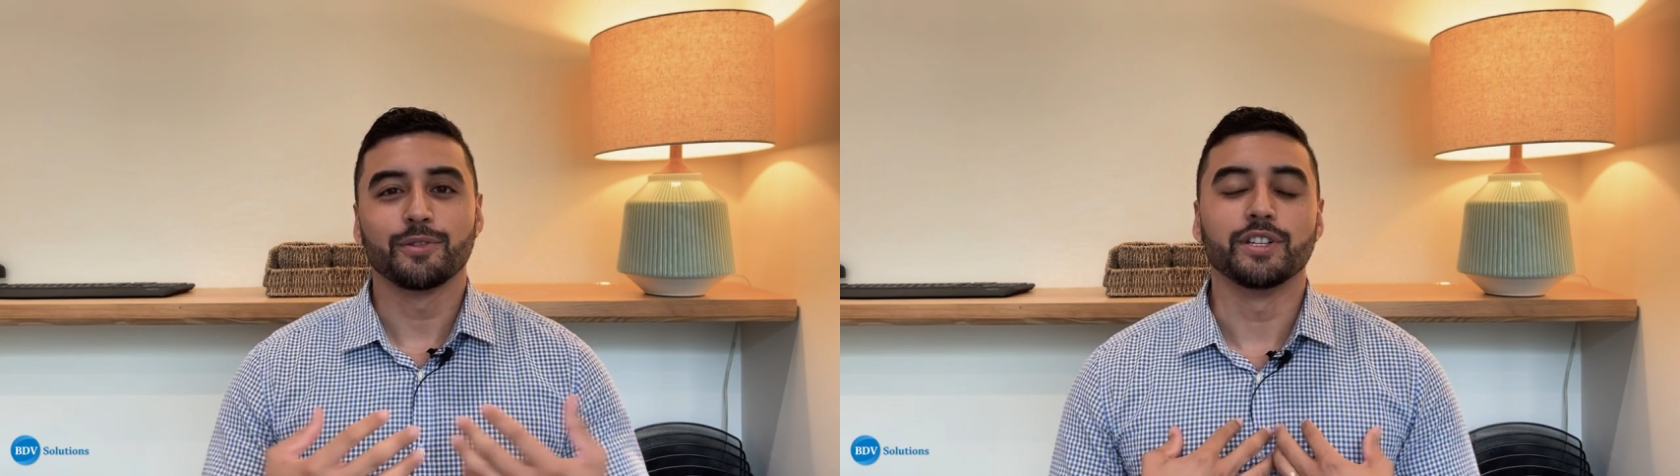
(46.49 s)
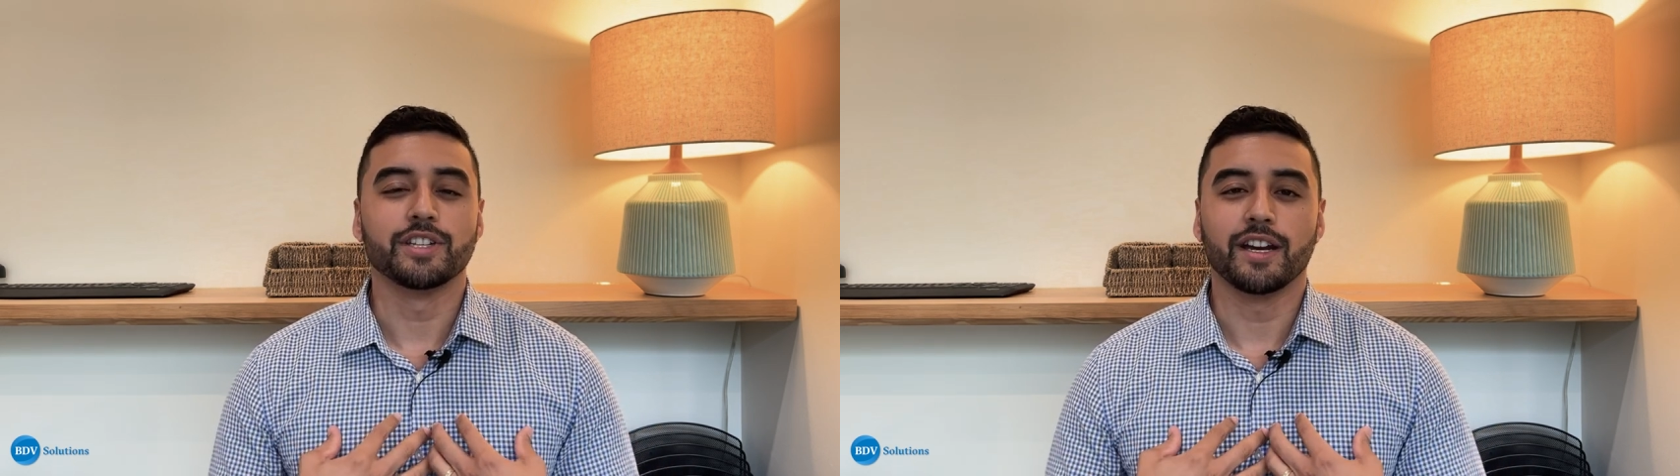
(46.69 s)

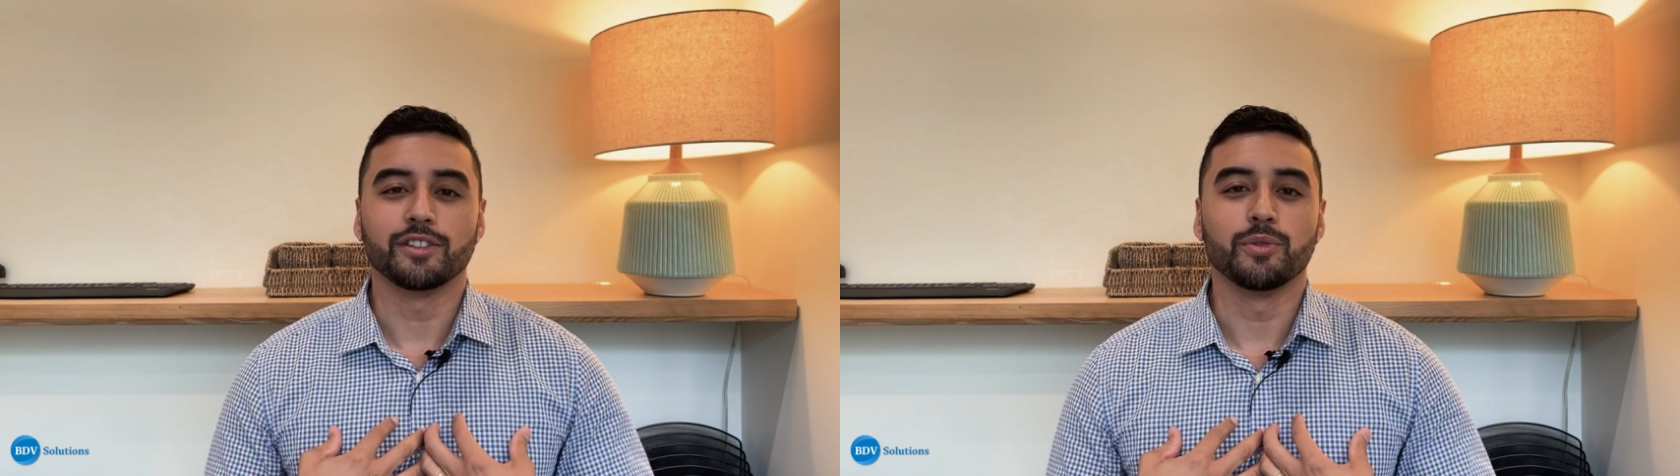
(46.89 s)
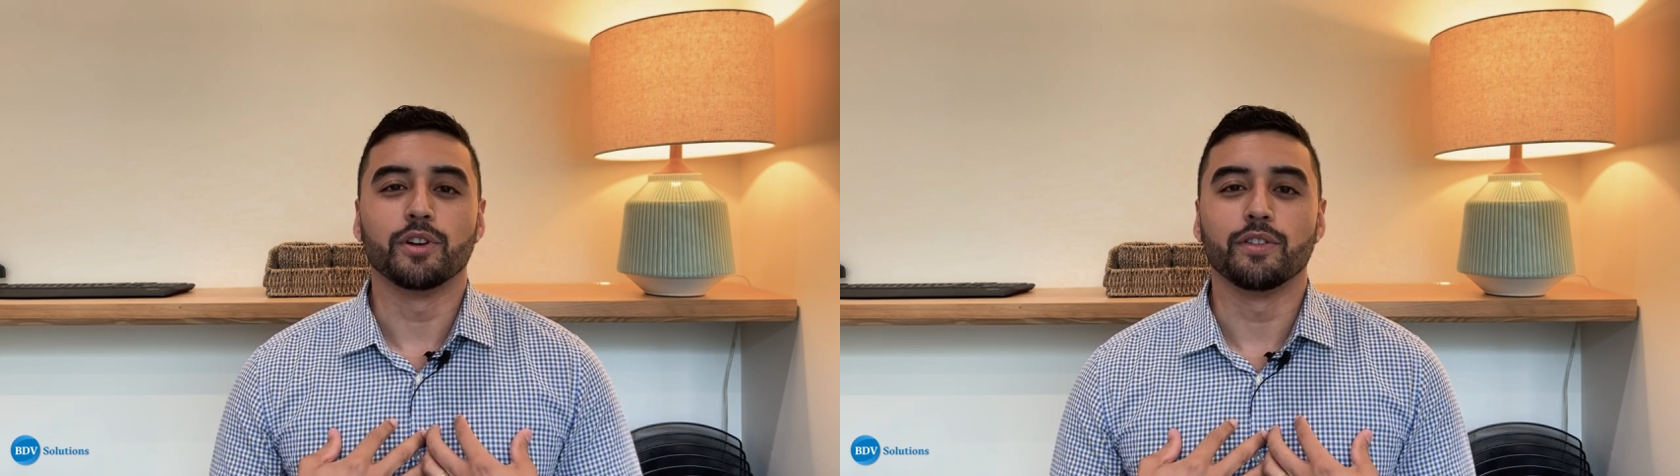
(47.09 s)
reach
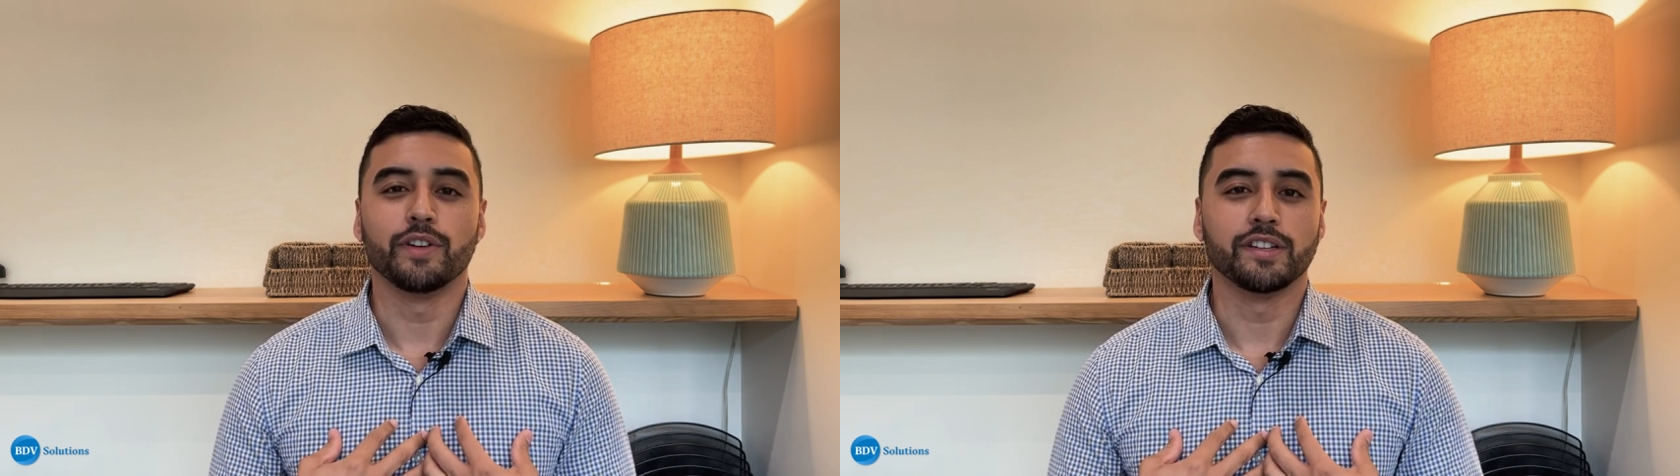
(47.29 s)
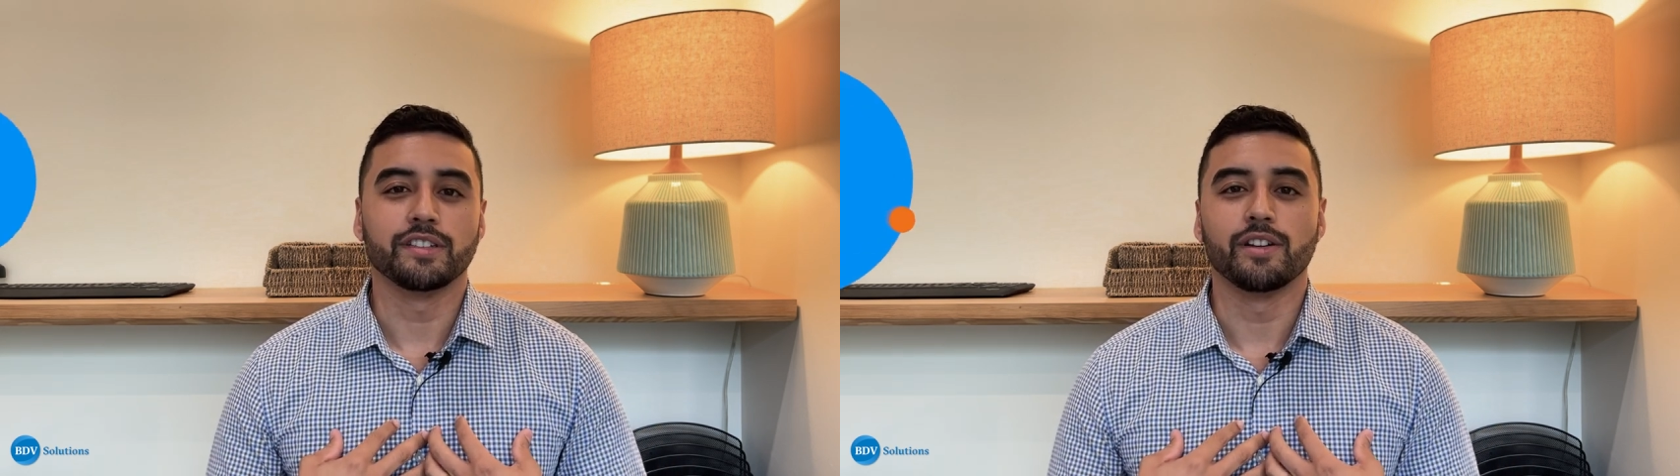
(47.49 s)
out to one of
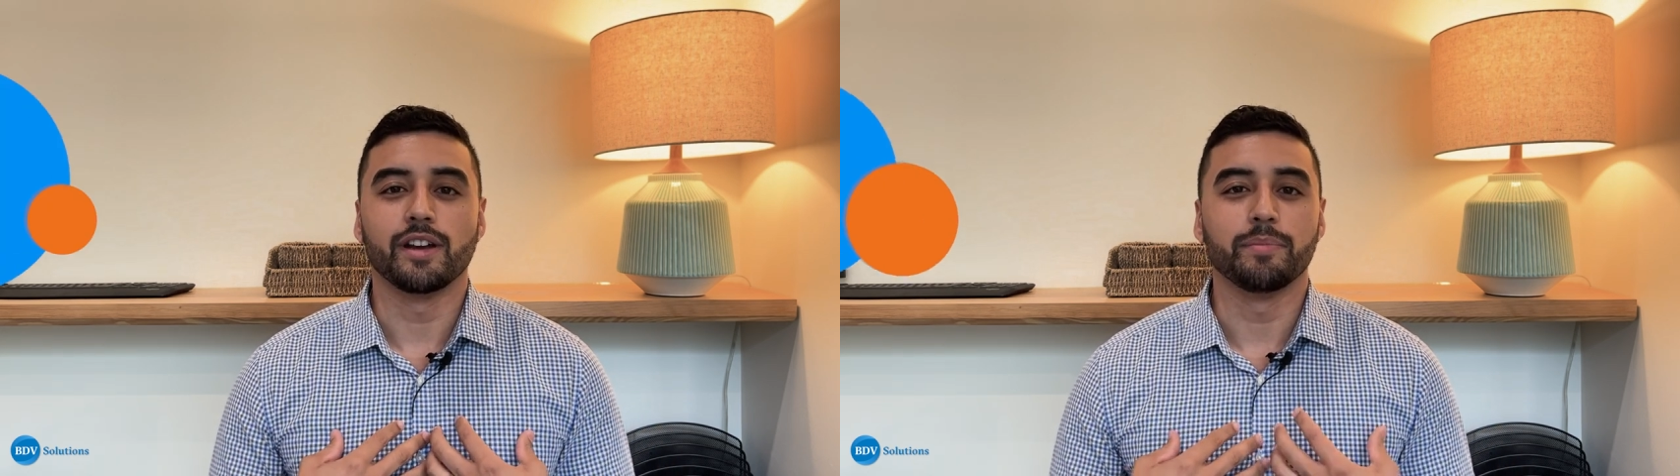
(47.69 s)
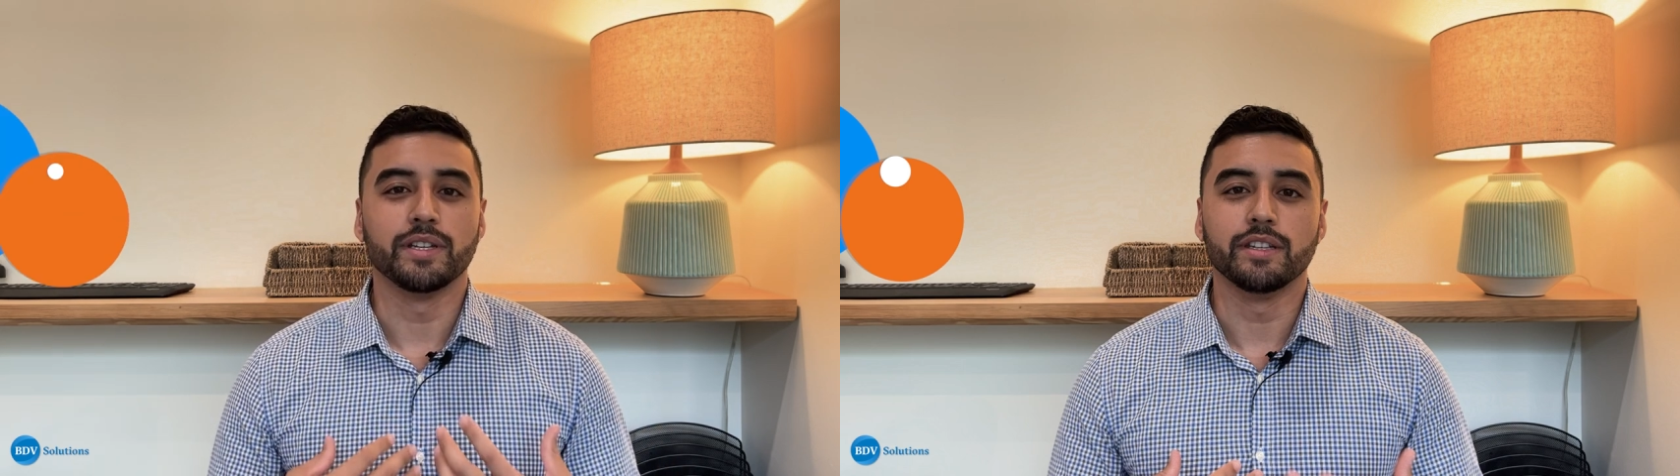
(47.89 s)
us here
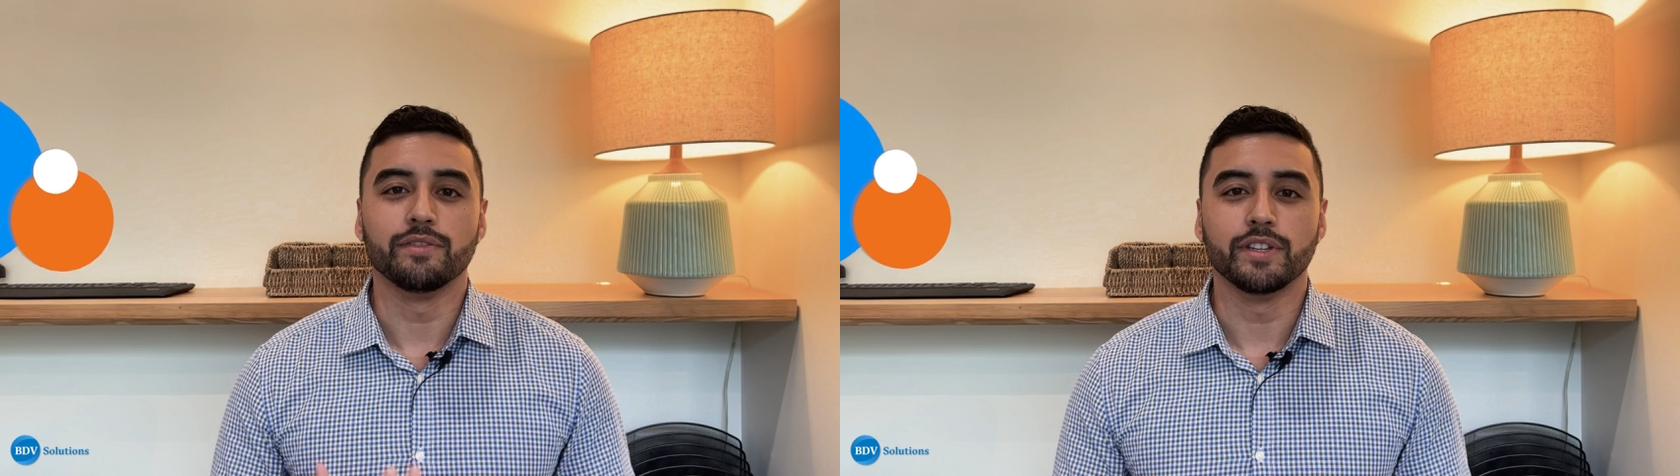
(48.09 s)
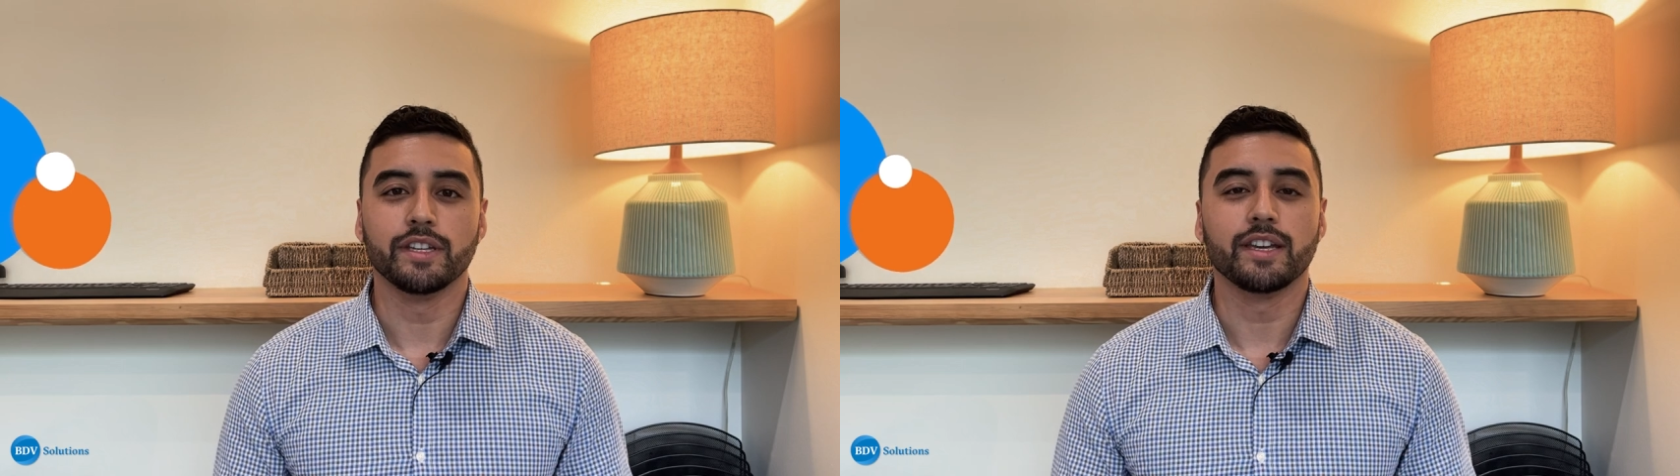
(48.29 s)
at
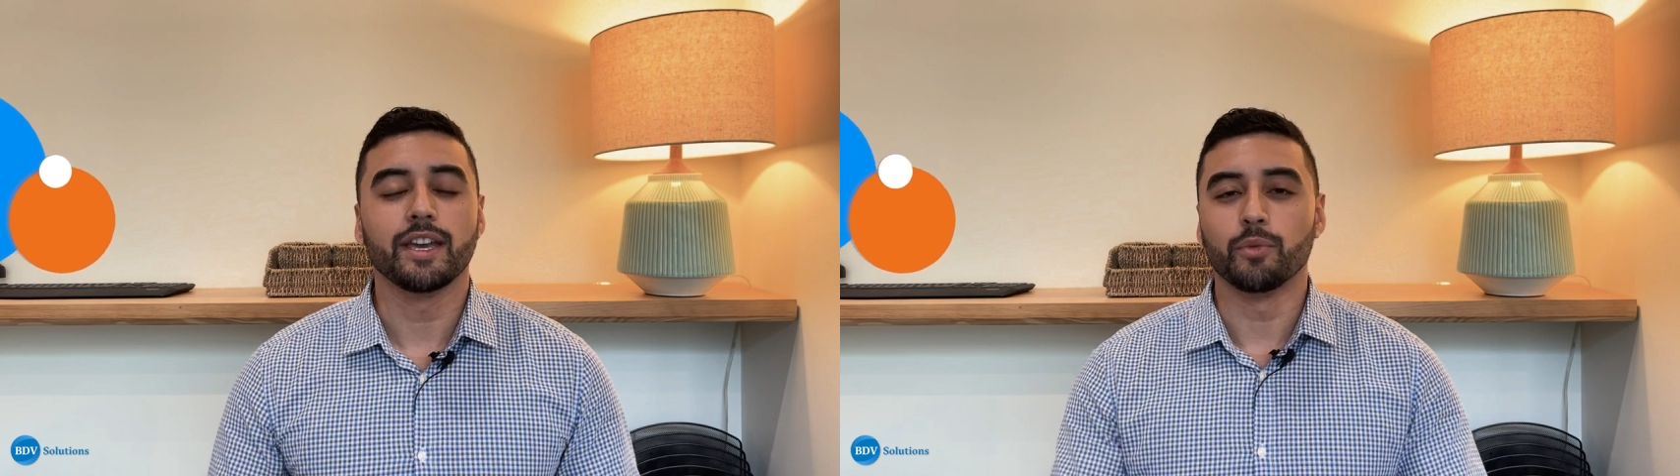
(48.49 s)
BDV